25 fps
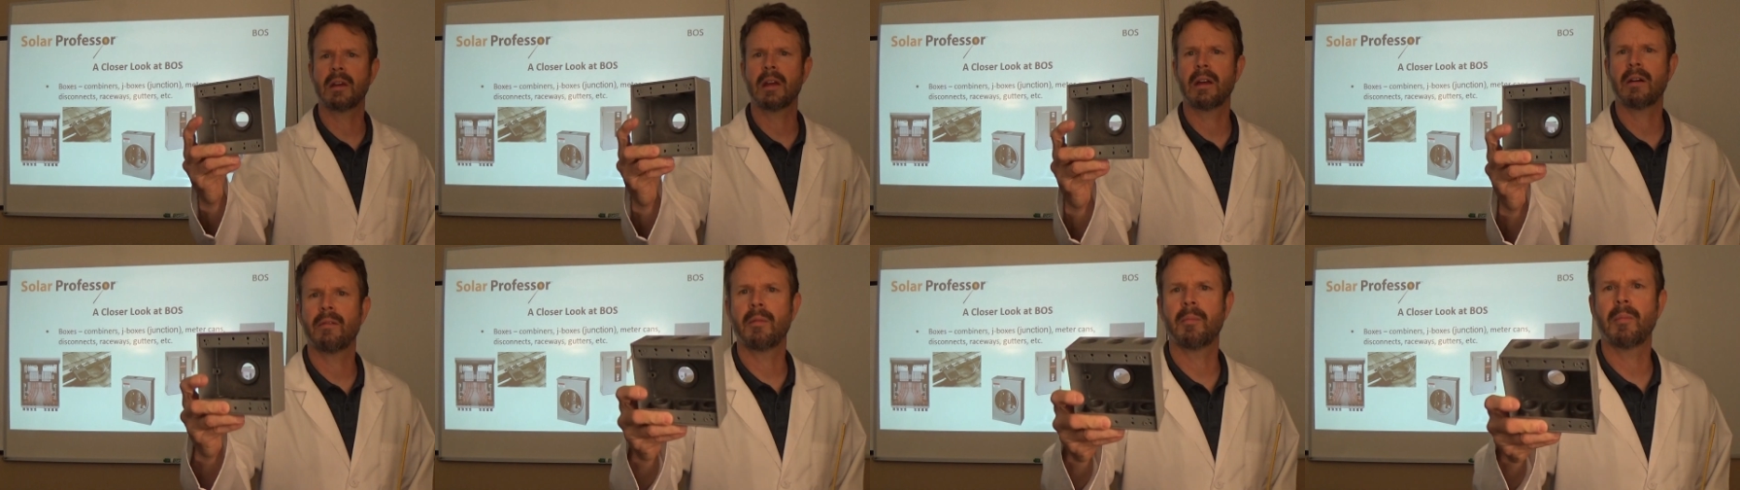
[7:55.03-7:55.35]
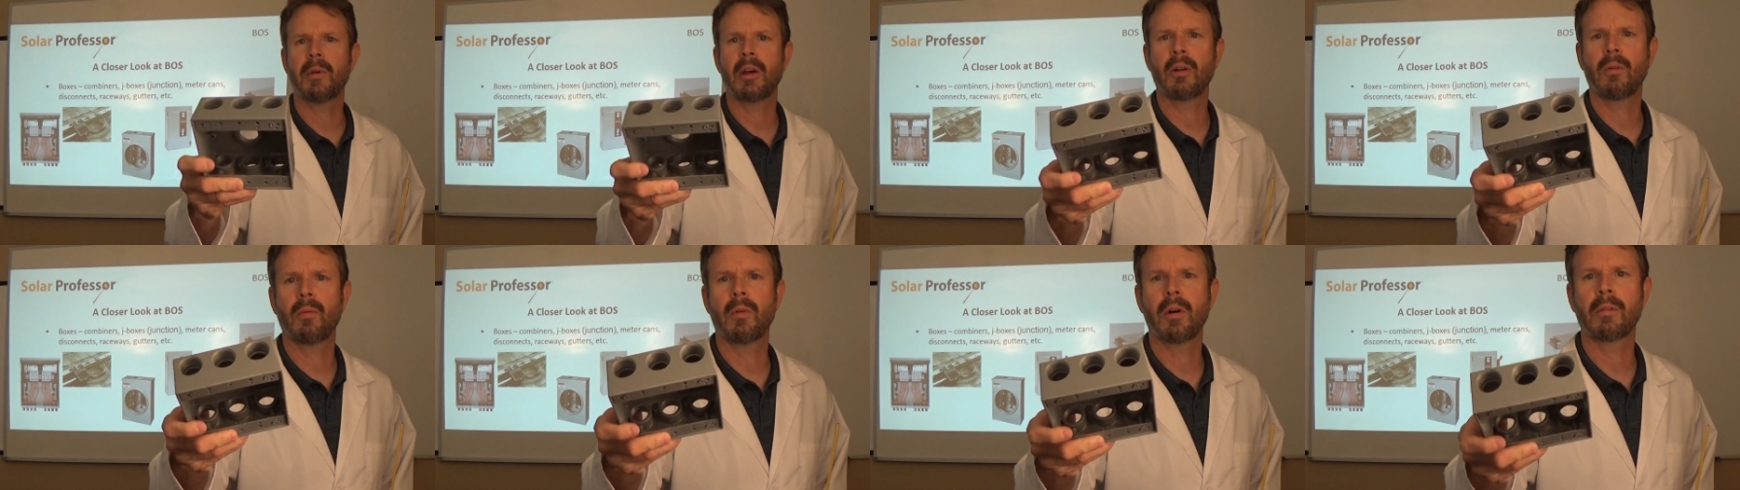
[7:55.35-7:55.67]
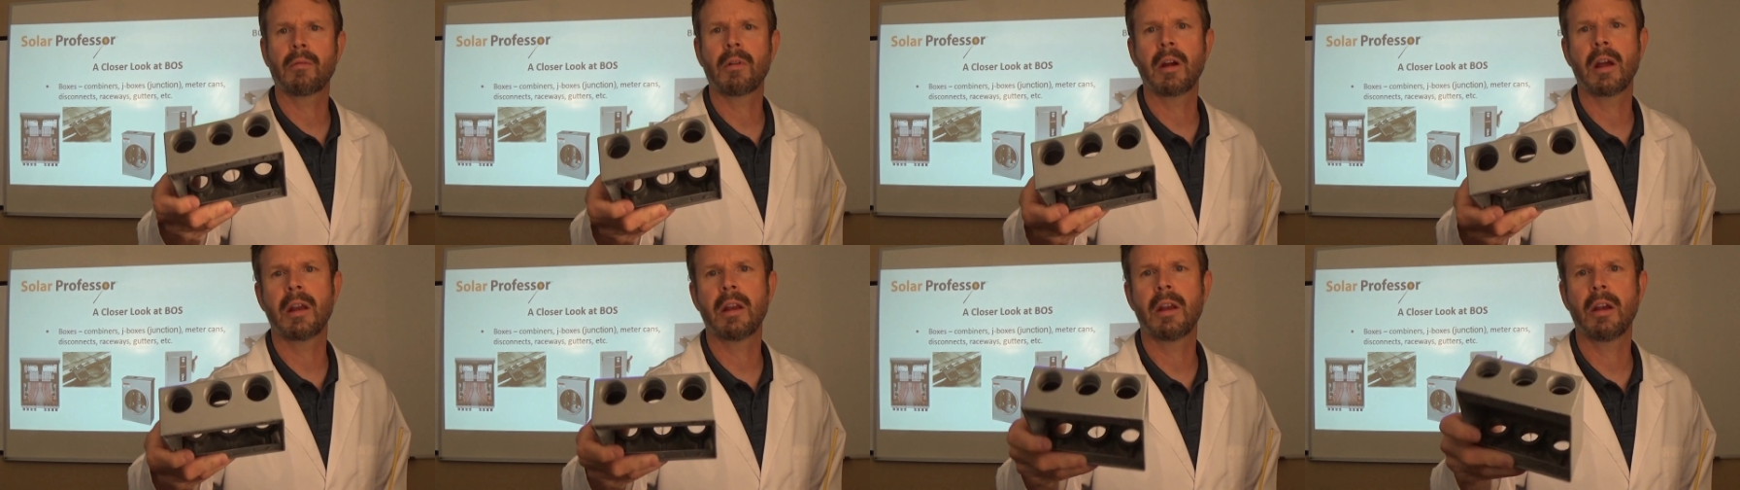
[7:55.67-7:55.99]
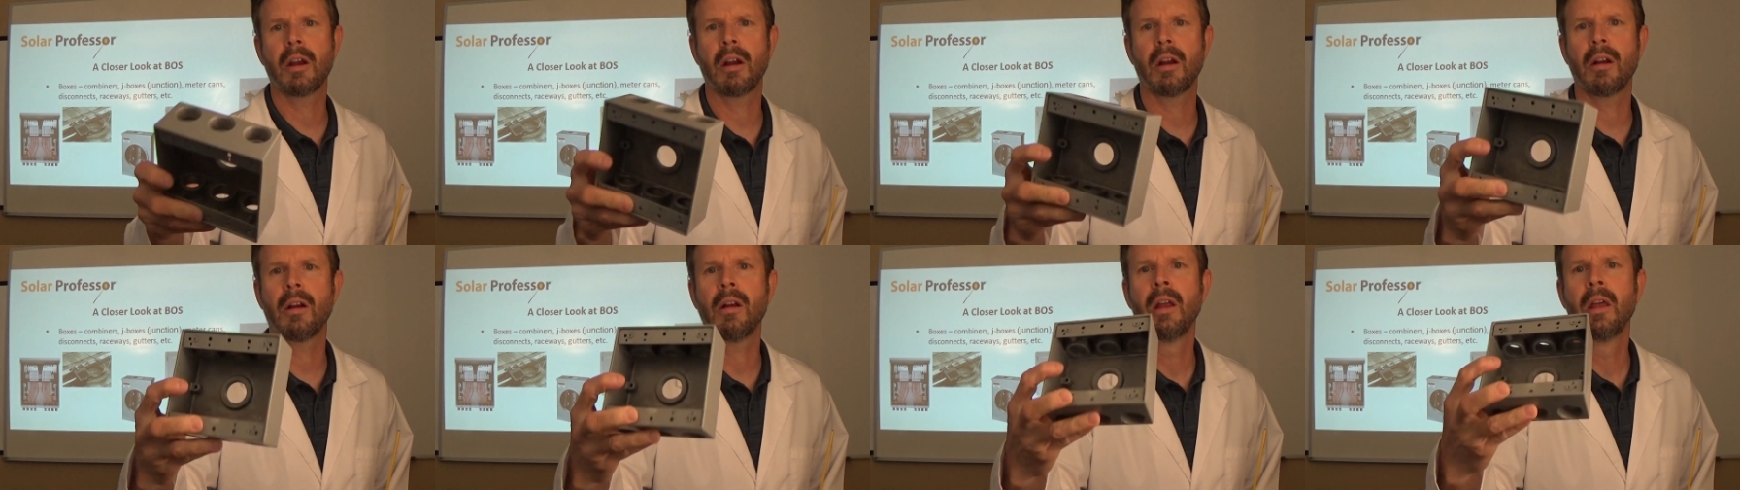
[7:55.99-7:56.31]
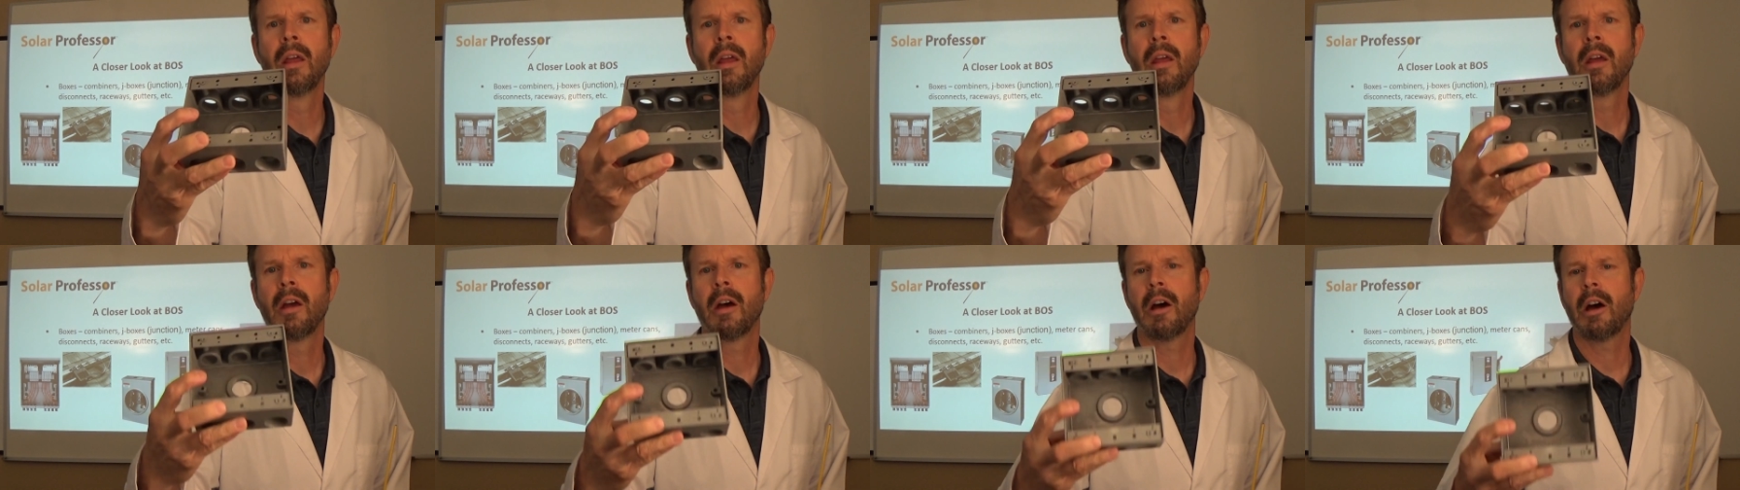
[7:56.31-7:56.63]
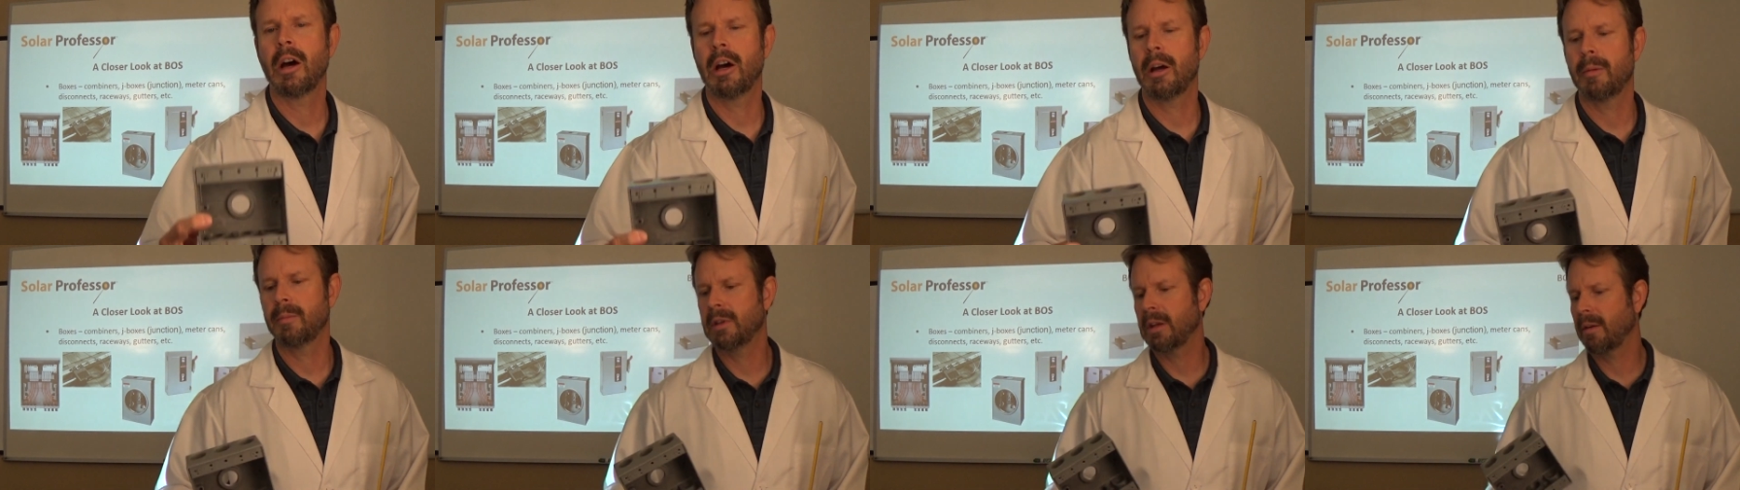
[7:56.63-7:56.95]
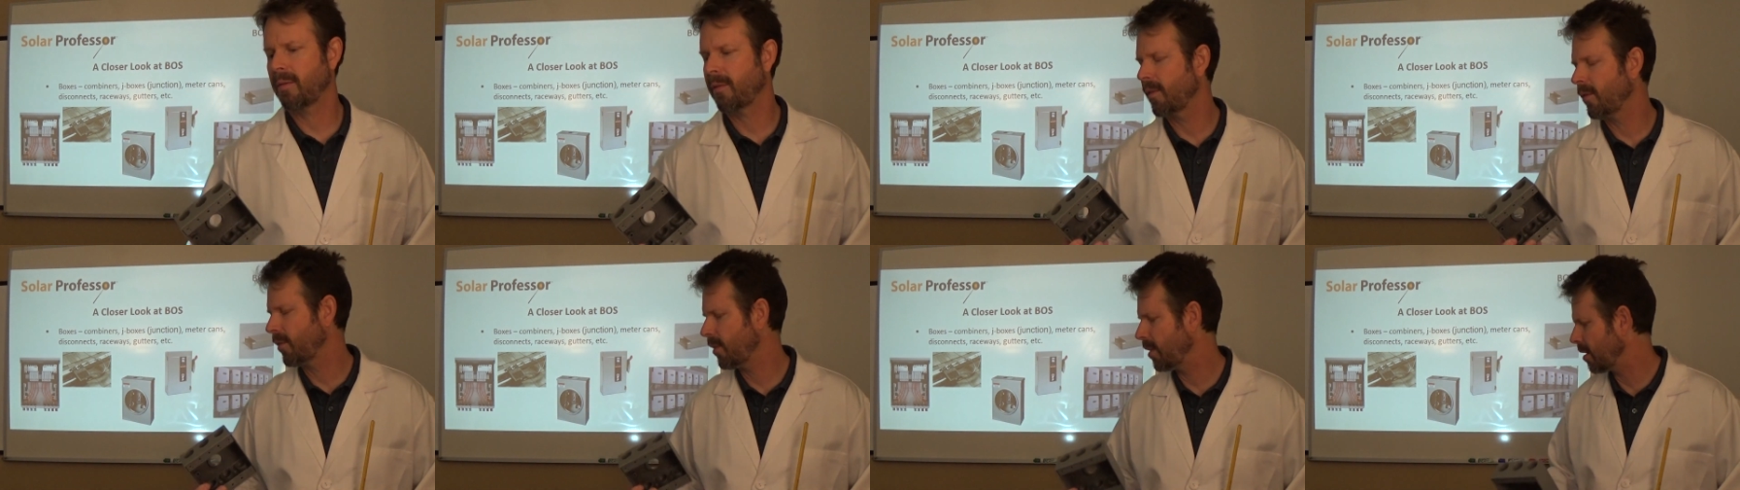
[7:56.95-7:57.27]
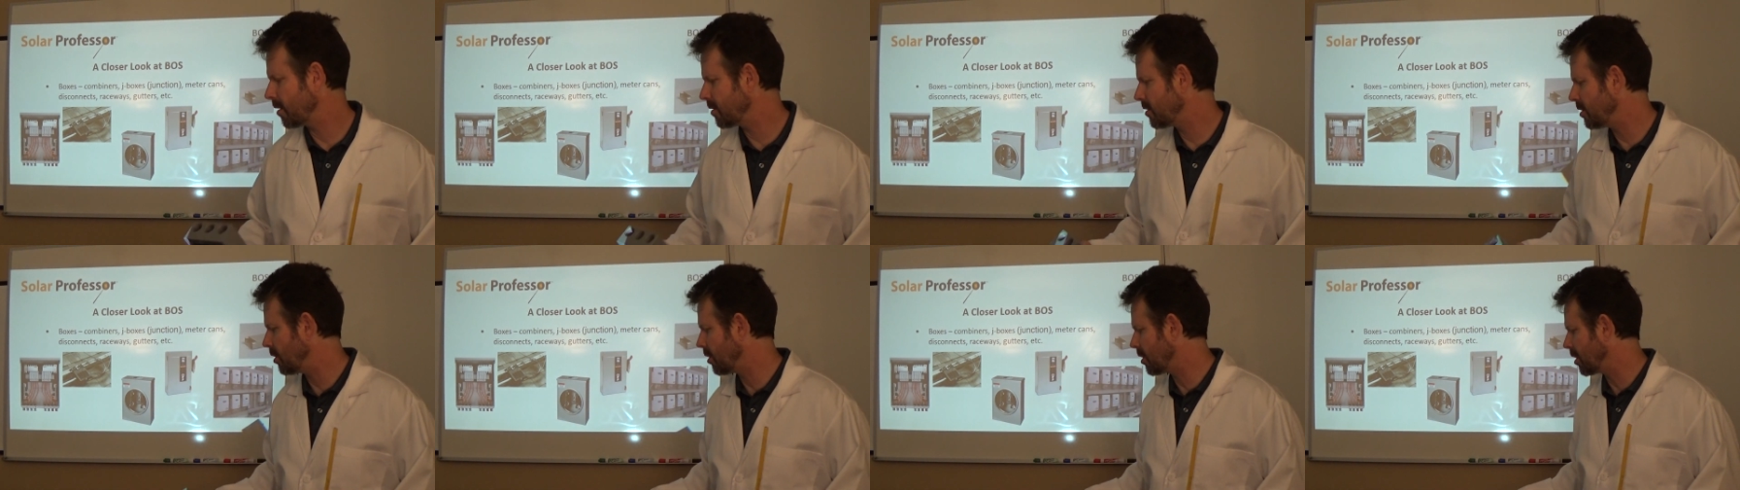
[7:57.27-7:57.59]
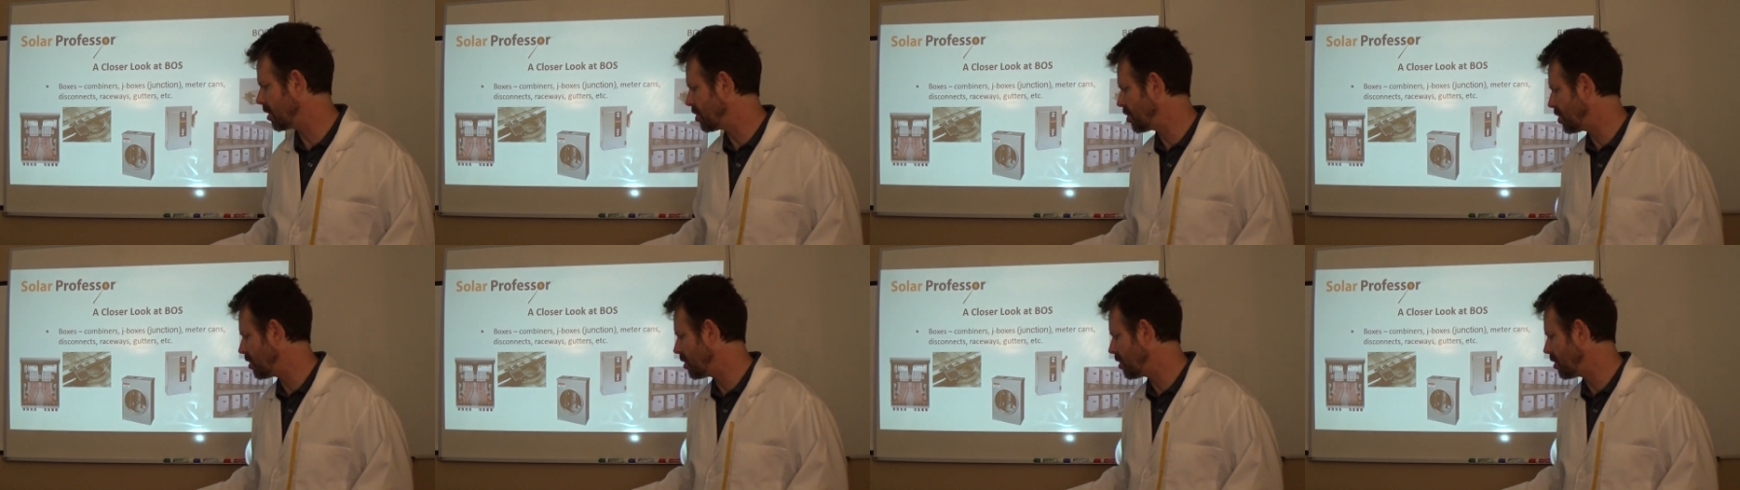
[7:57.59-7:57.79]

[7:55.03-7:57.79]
I have a metal one right here um, different things you can